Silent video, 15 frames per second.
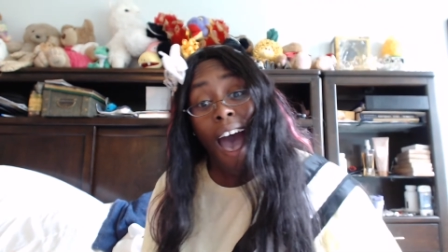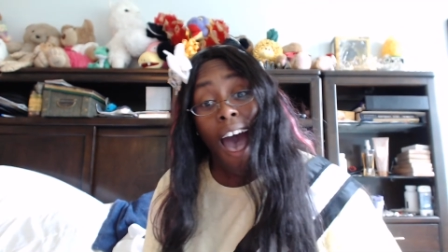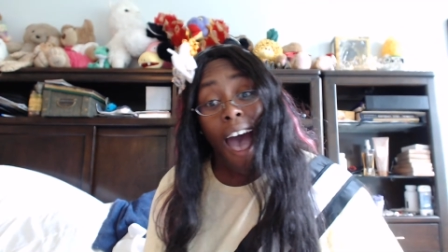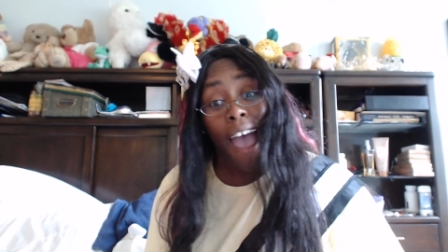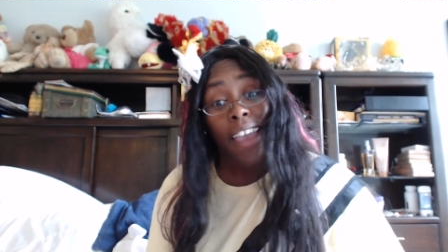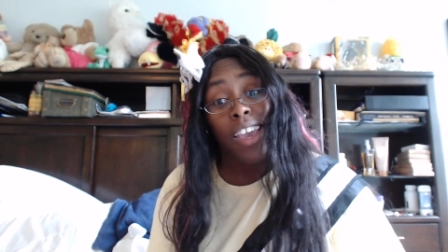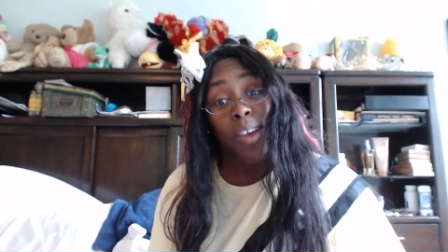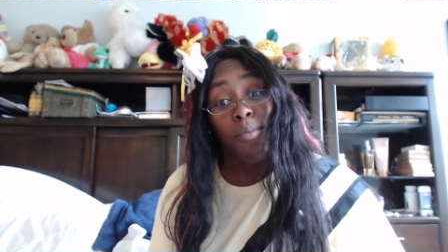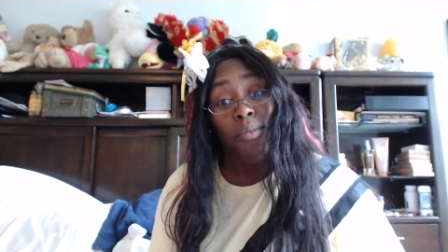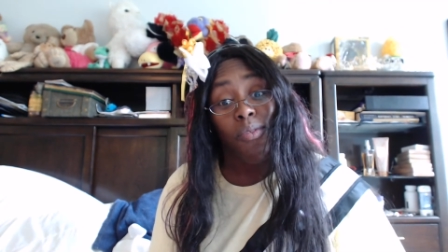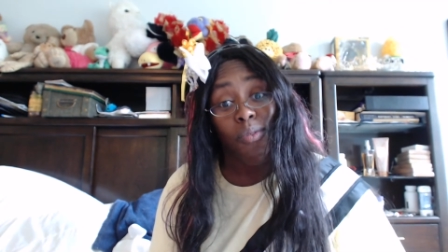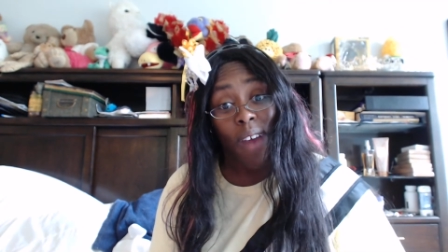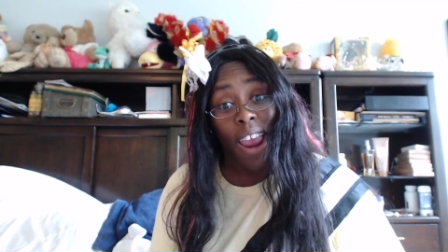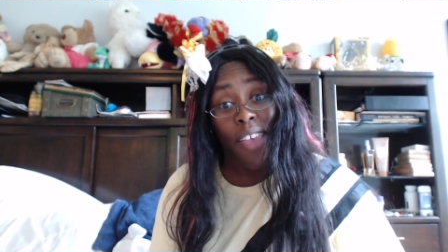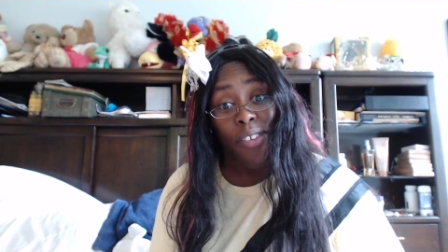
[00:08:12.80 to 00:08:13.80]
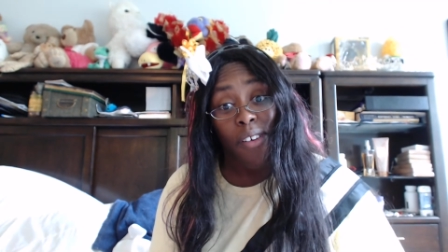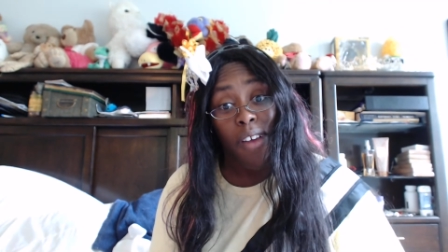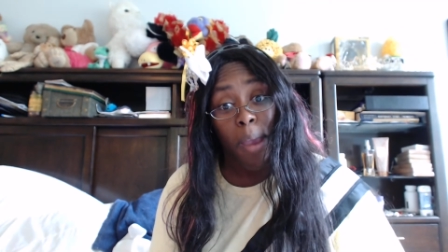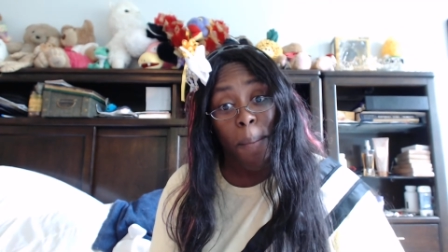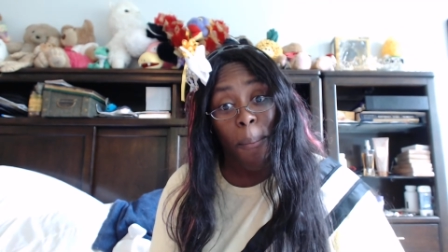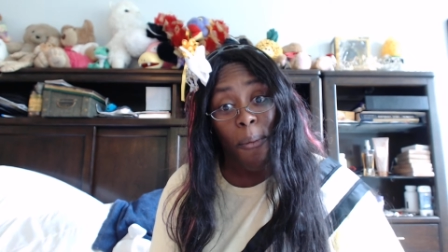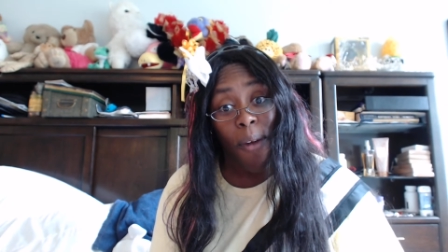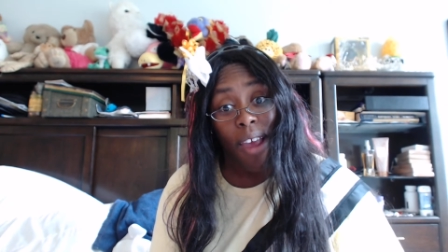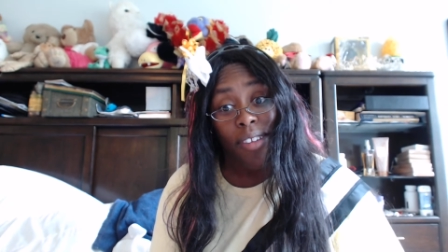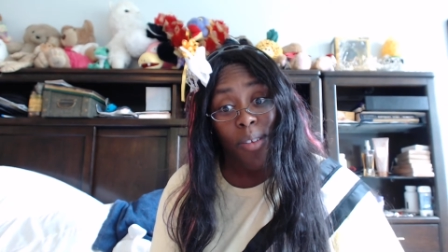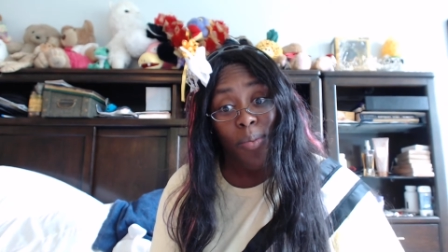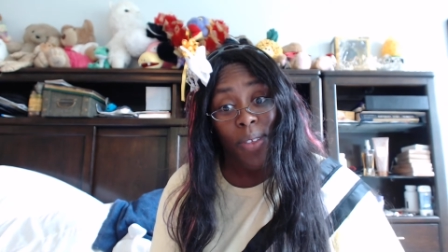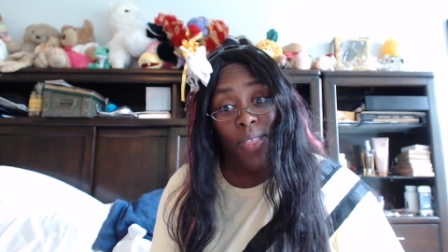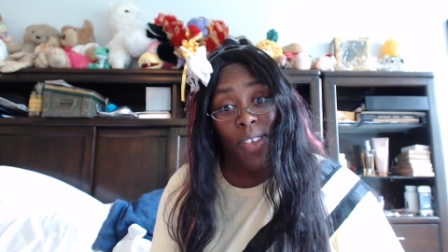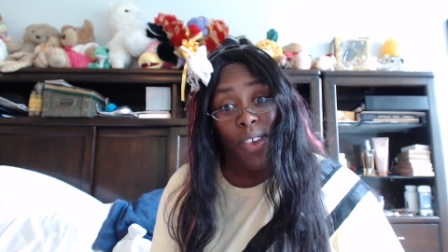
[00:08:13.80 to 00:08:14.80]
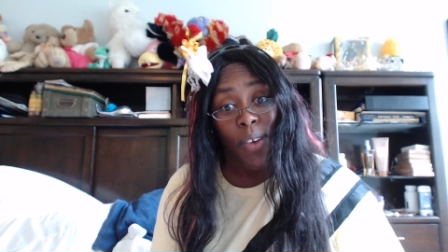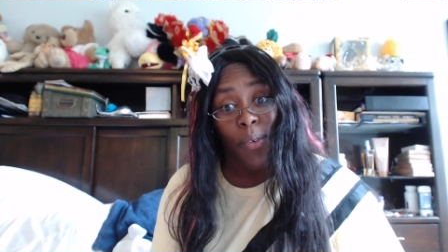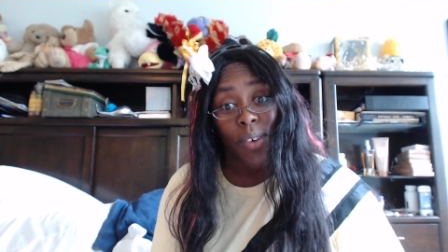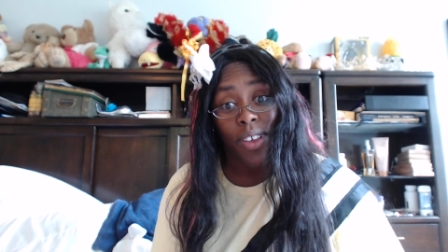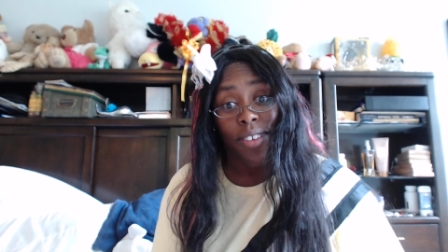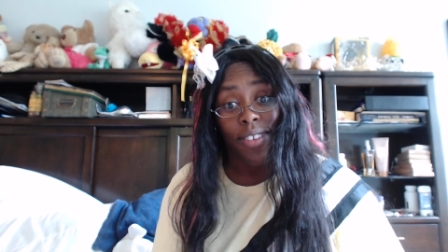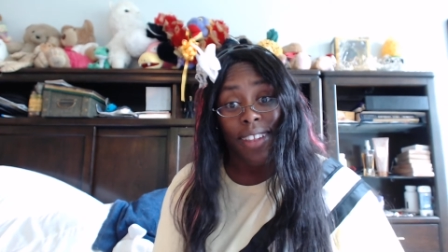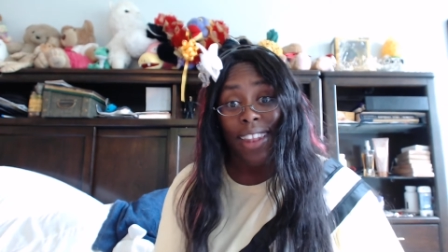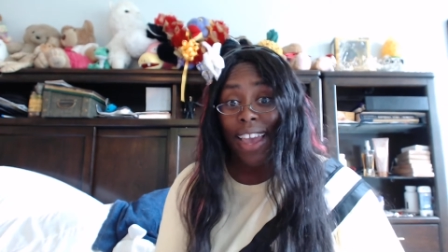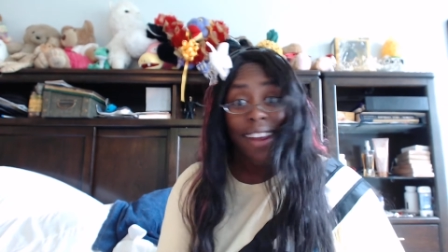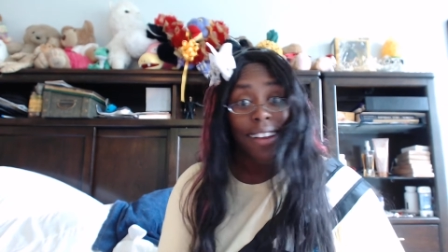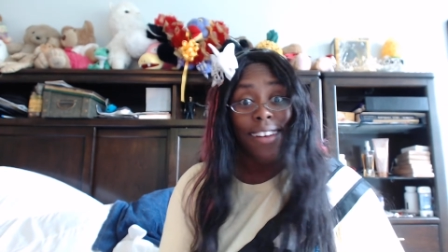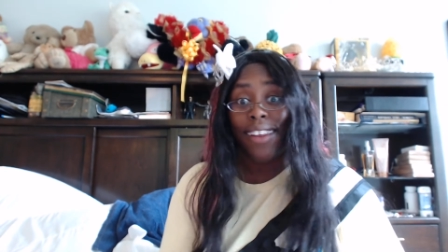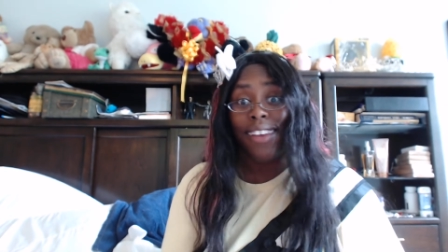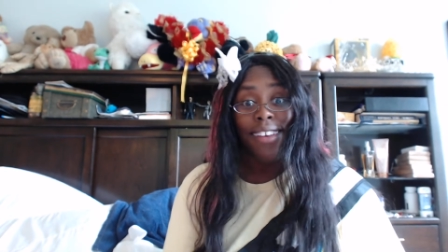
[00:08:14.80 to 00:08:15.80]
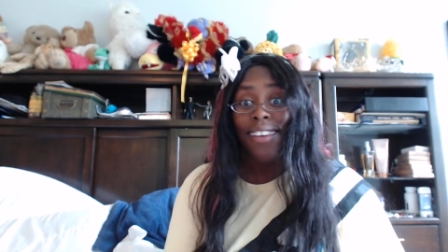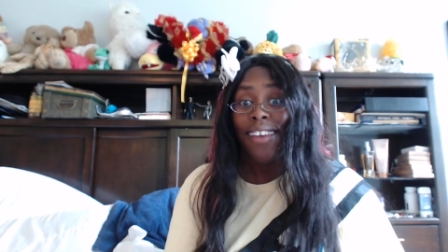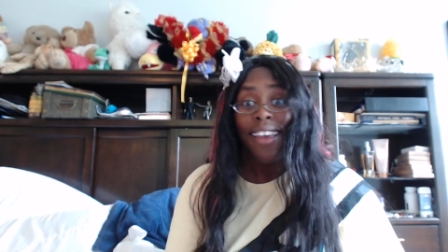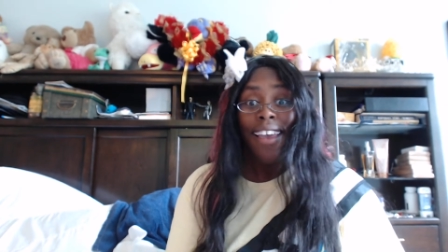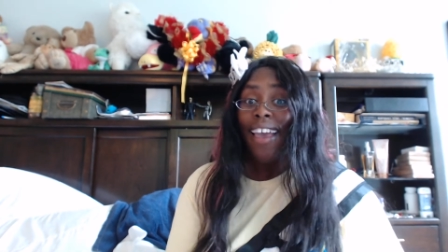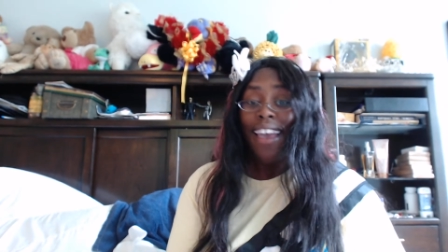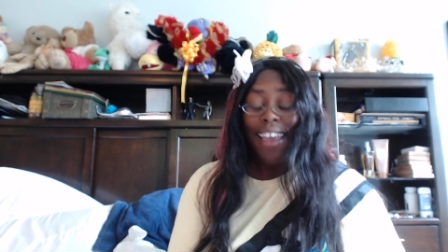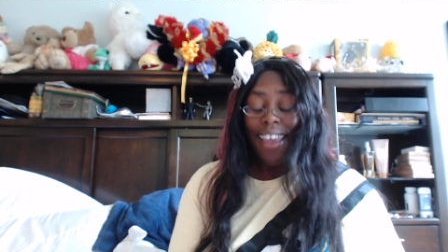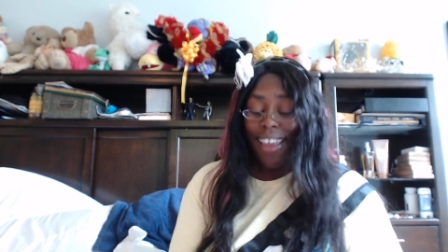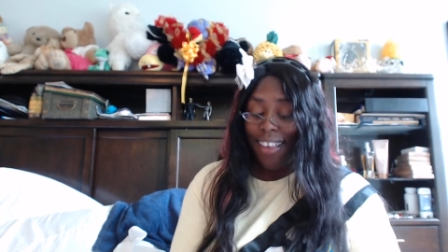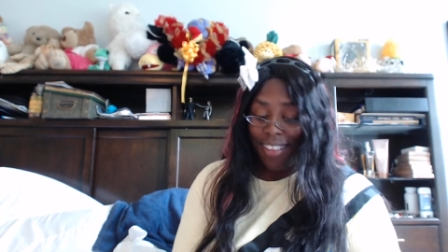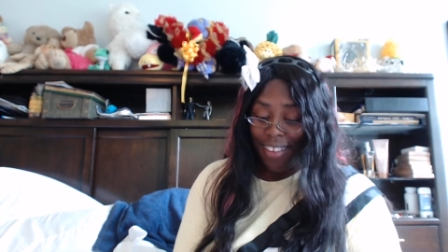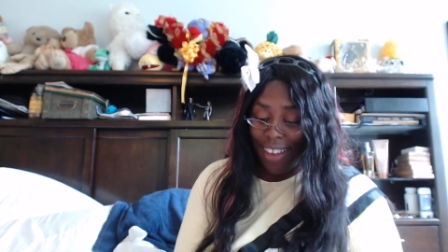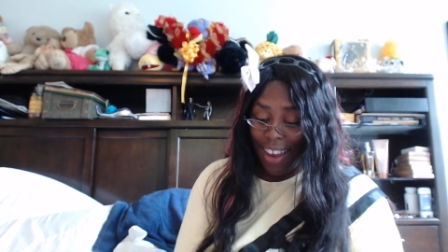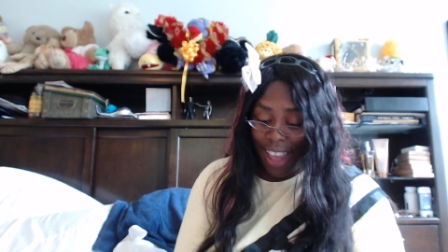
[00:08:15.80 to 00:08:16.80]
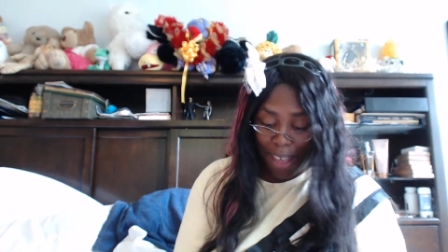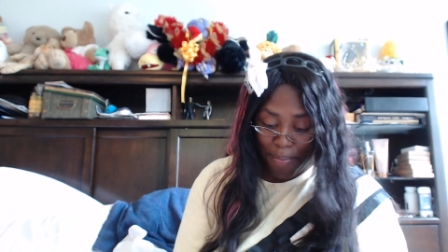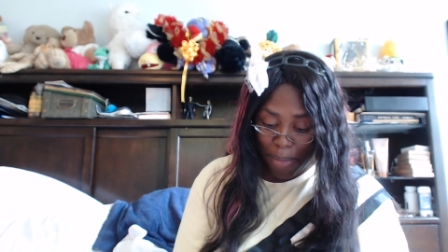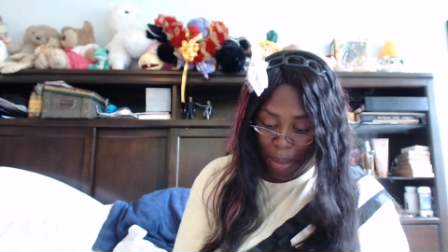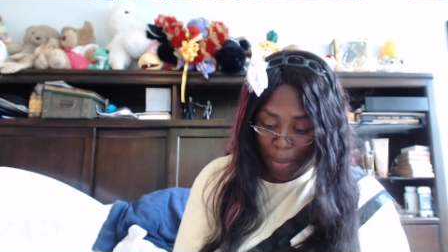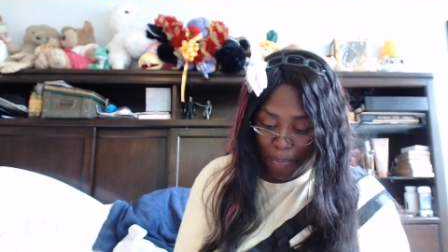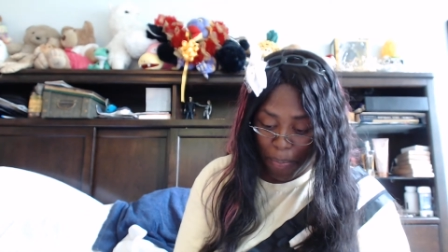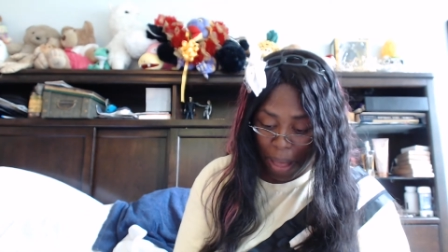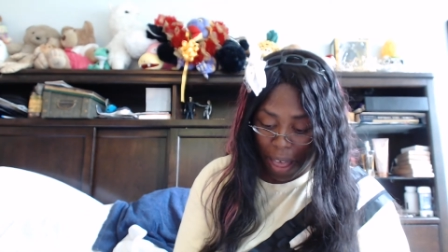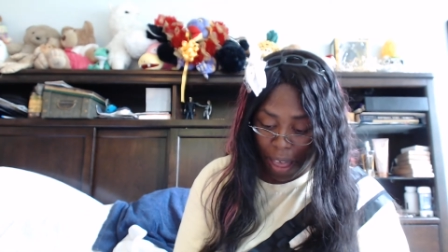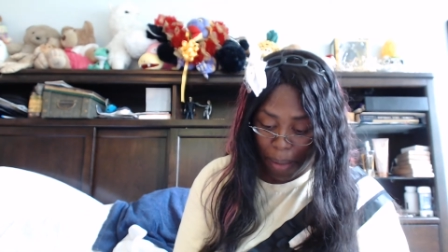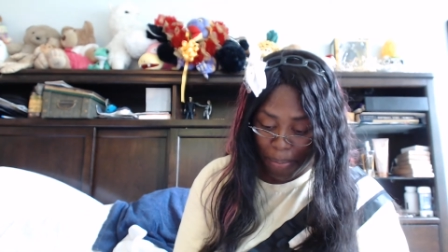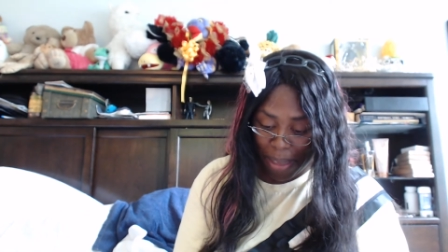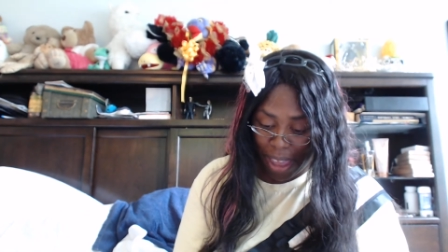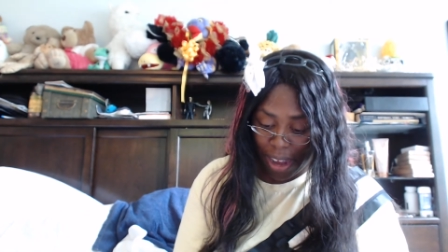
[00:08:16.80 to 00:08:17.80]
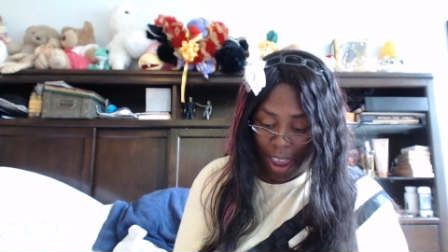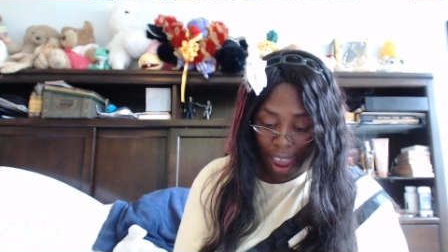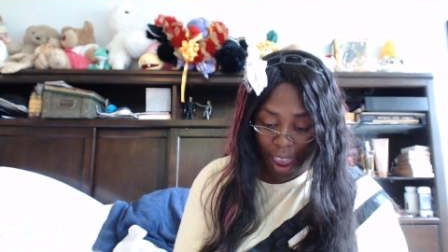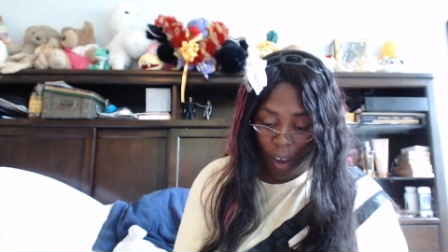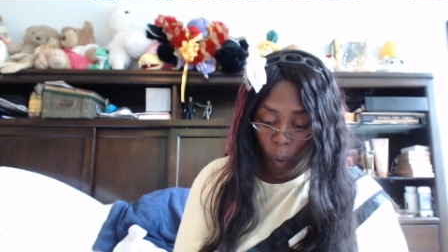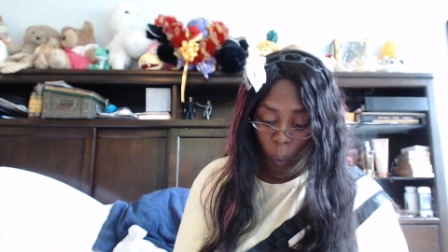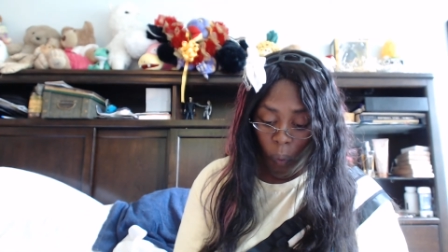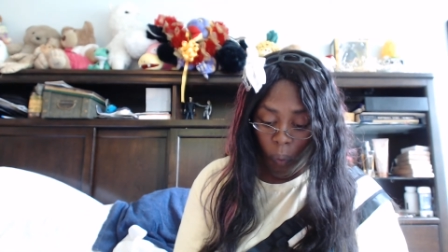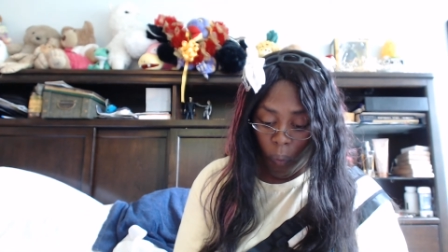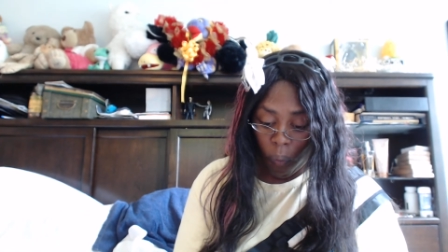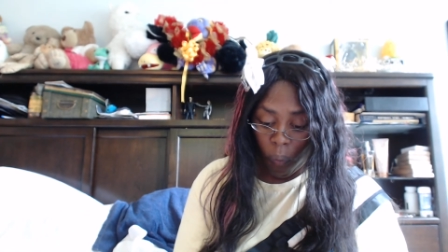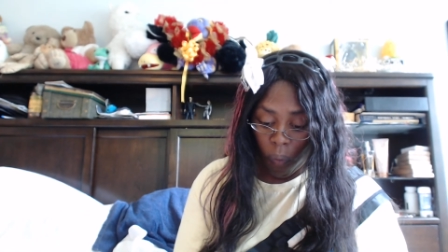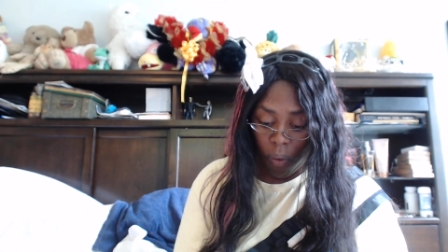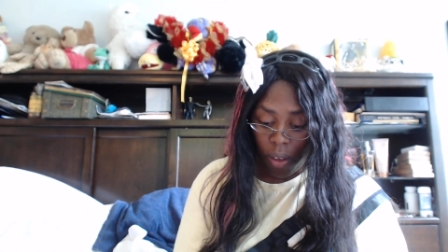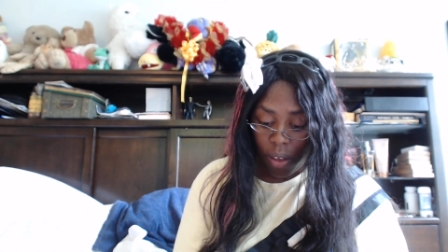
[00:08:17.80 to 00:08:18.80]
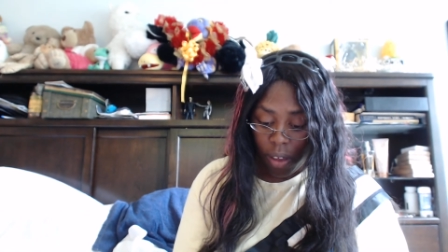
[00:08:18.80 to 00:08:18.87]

I am rather impressed with you because lately it's not been popping at all.